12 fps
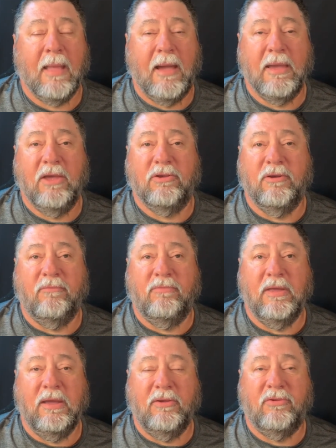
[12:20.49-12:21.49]
I guess if
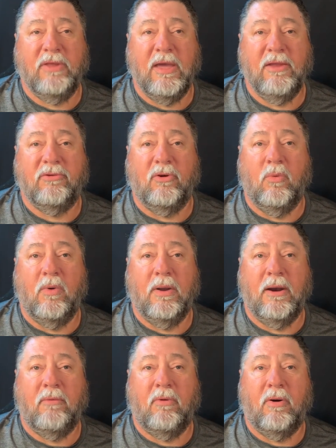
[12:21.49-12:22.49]
the states or
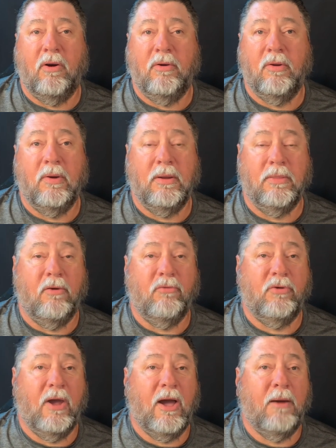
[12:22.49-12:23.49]
whatever are doing their
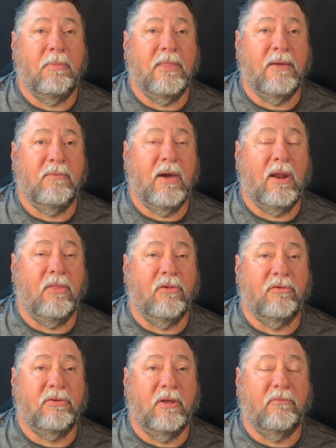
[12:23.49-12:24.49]
job and they've got all
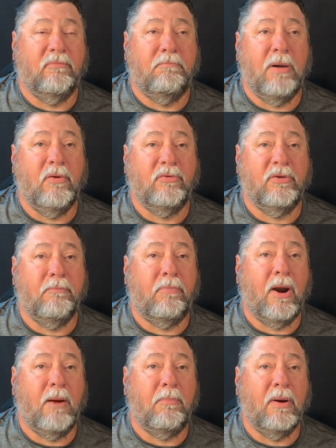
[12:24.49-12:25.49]
this stuff posted
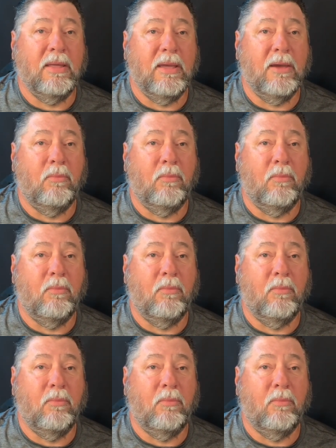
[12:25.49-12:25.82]
properly,